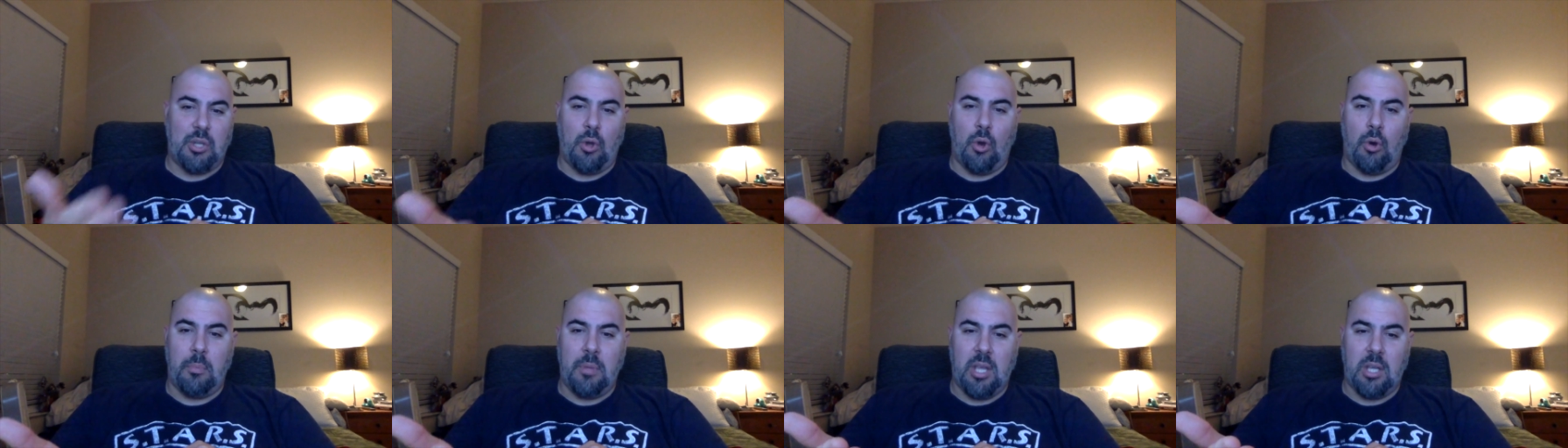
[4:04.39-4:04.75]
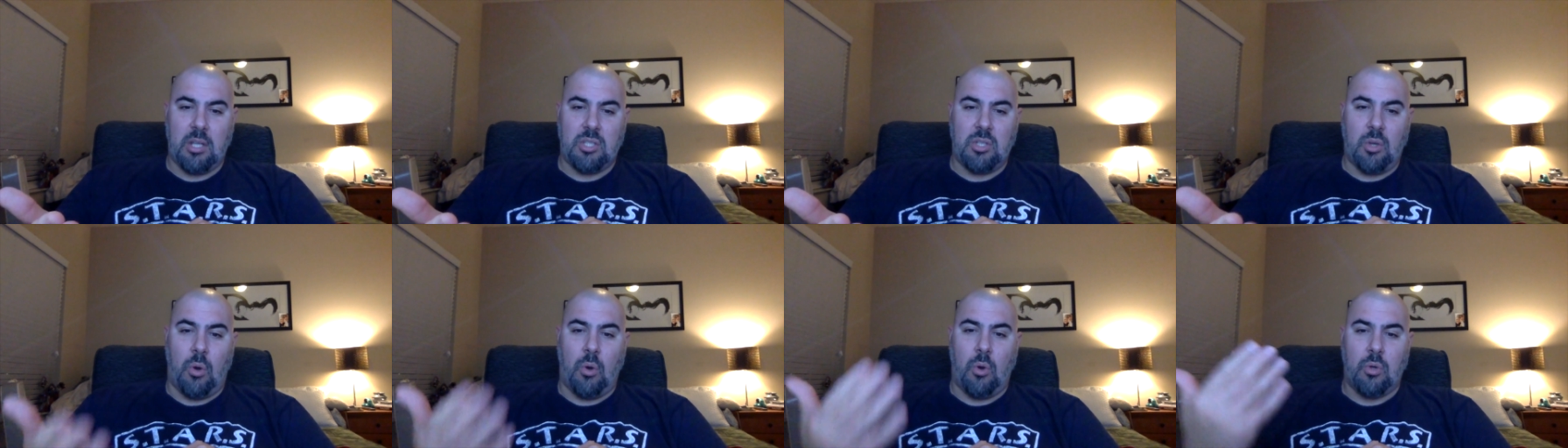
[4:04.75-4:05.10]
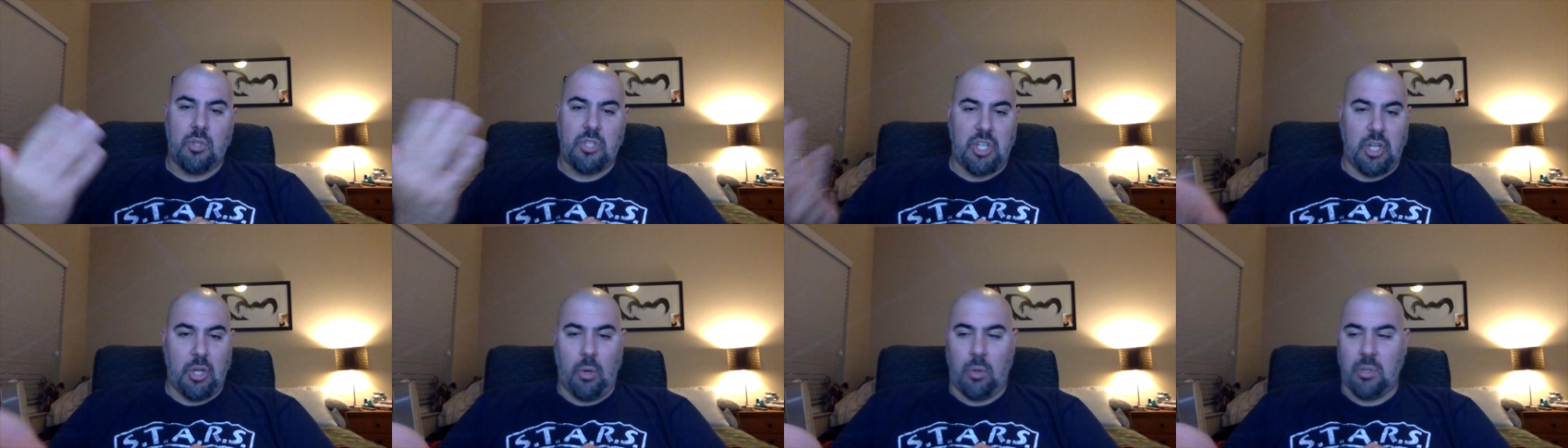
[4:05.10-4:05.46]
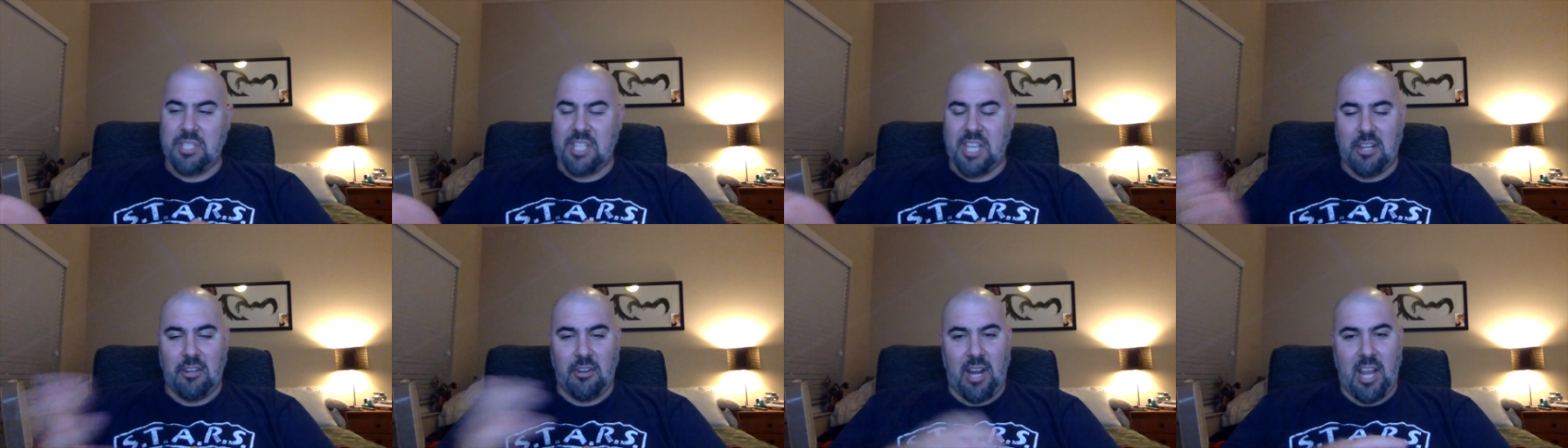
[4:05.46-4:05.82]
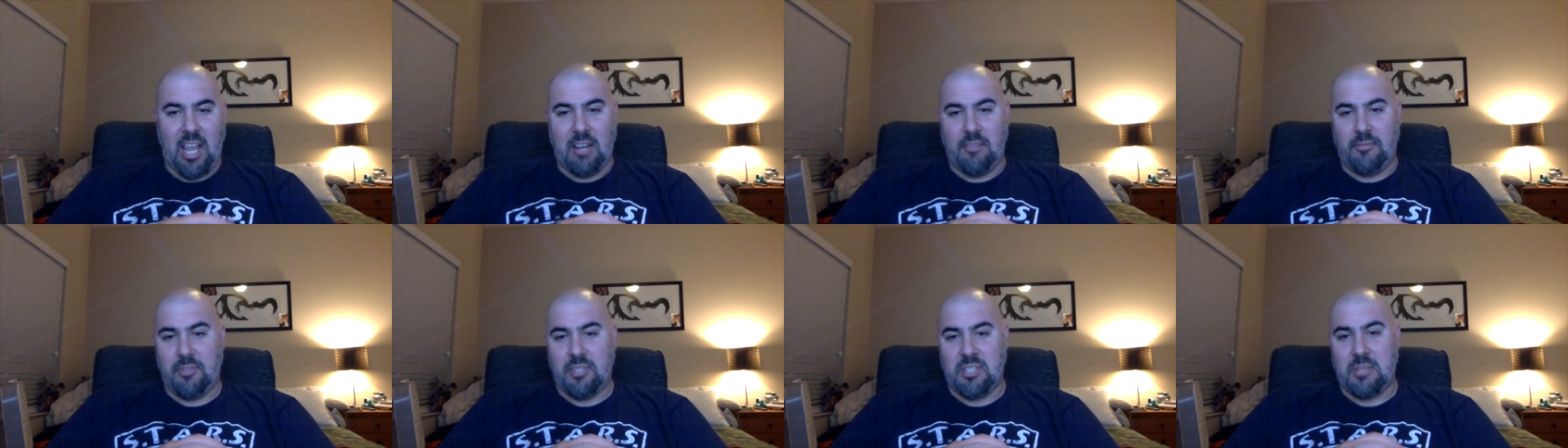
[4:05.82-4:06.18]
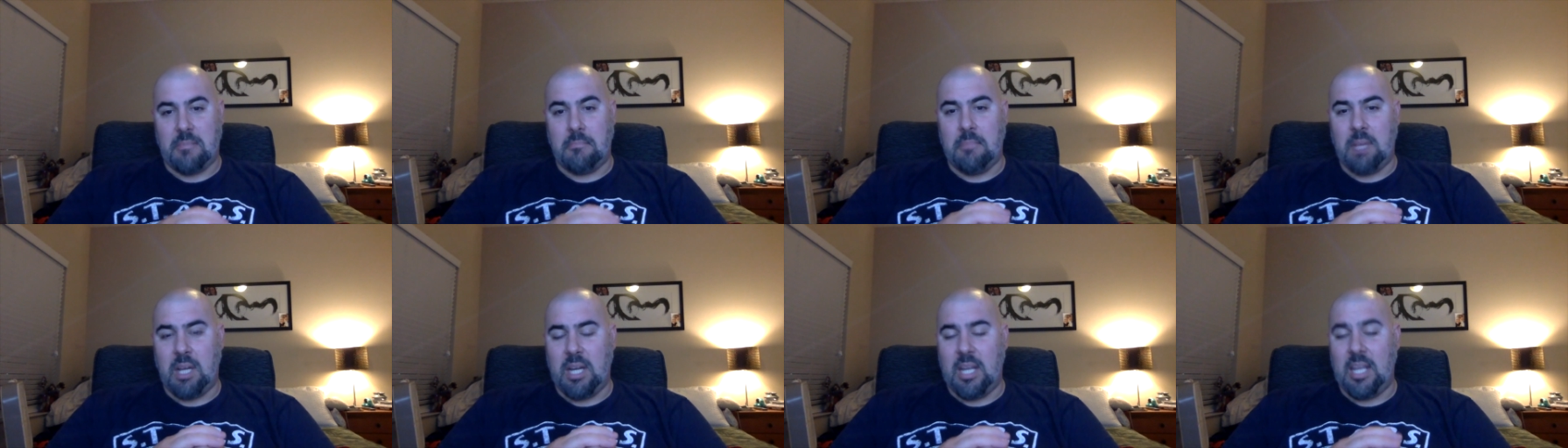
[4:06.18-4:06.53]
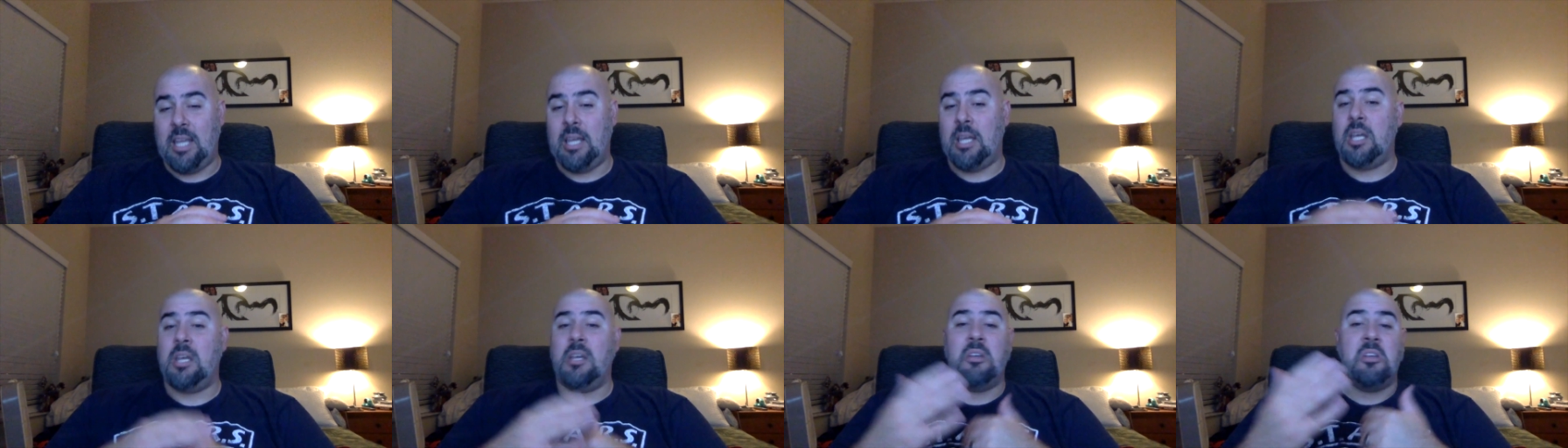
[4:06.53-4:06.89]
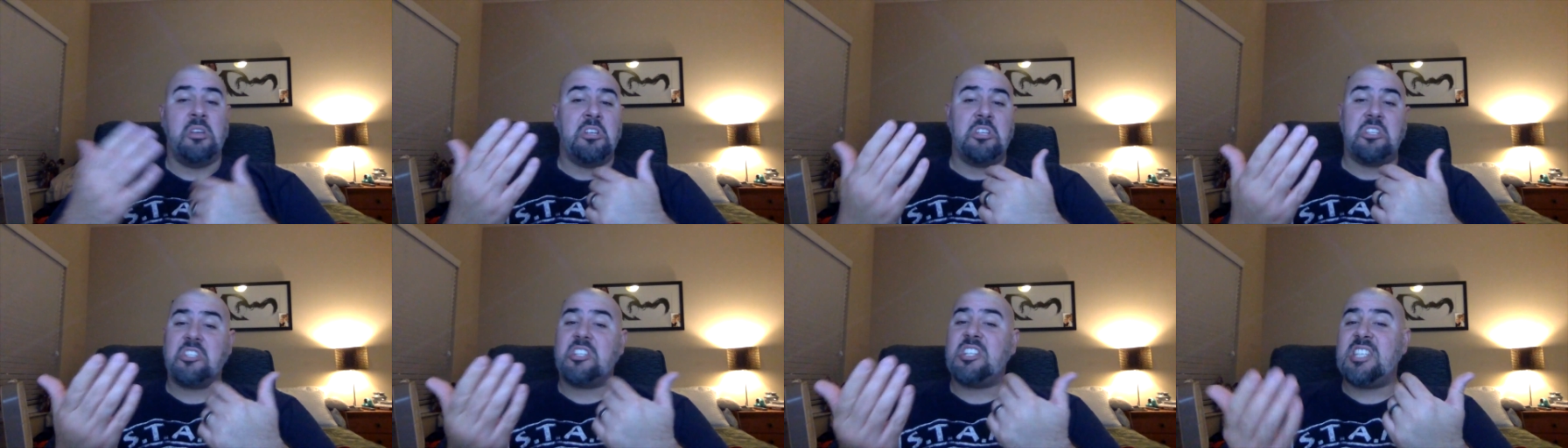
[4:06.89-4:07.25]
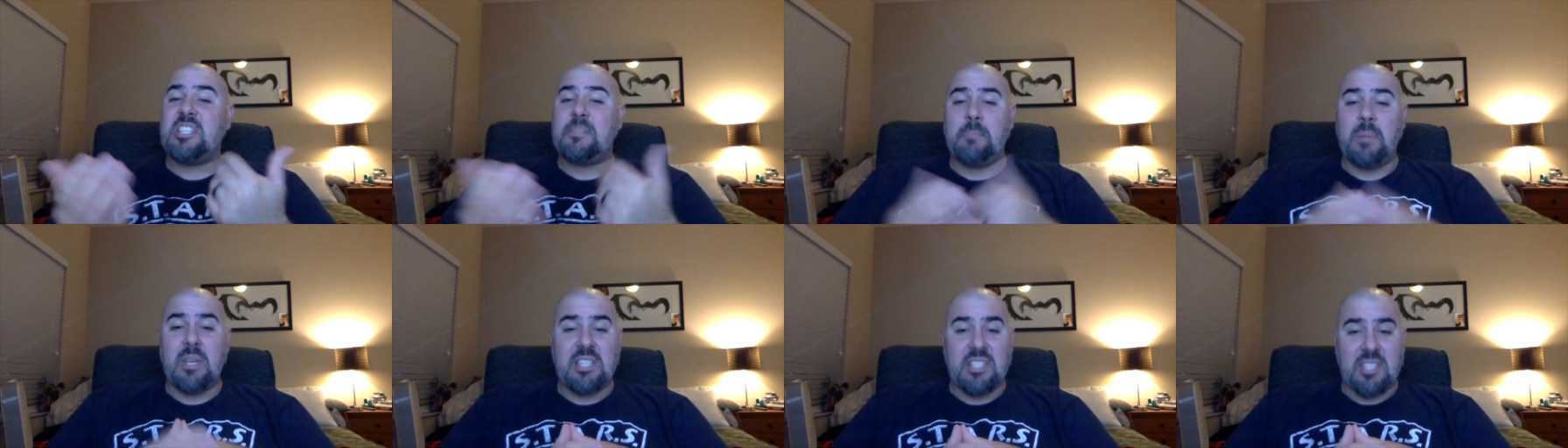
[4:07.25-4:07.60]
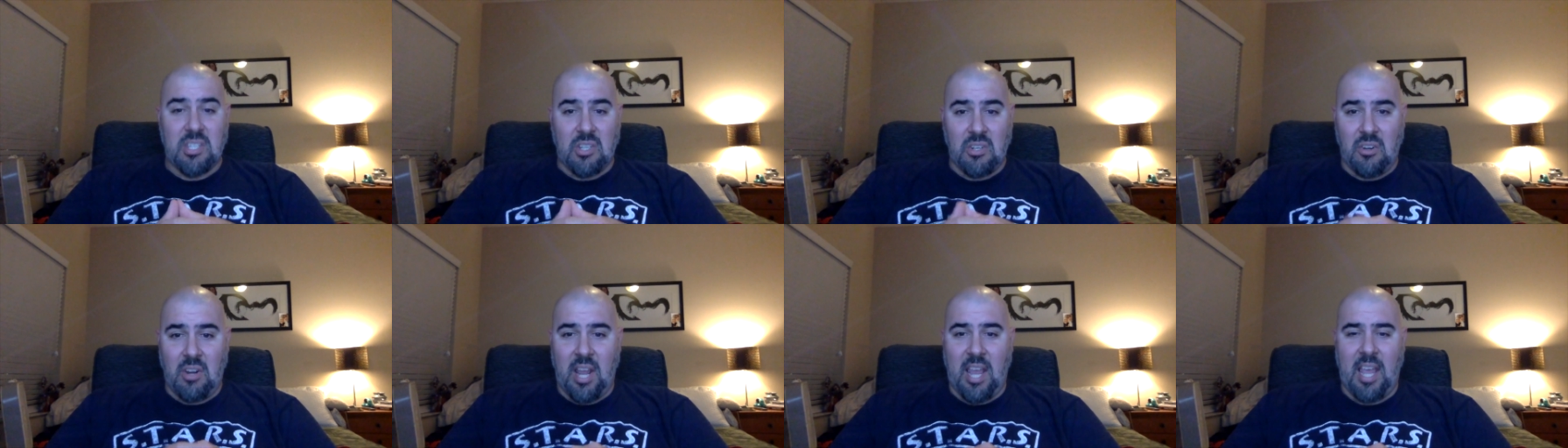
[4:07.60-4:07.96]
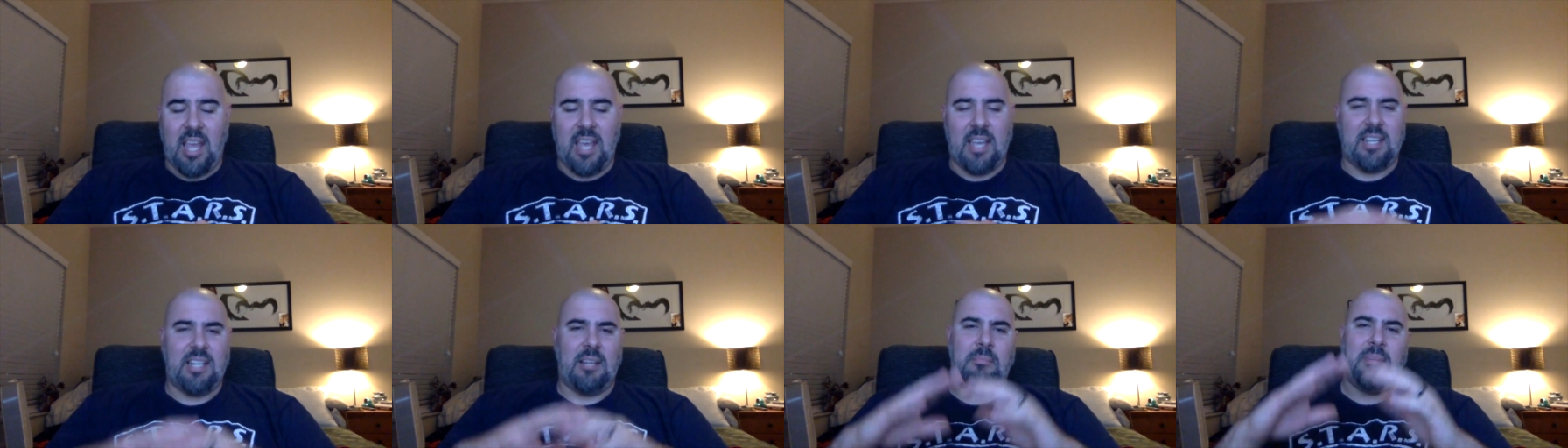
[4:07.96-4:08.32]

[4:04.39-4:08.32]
you owe me a toll, and she holds out her hand for some money, she spits in her hand.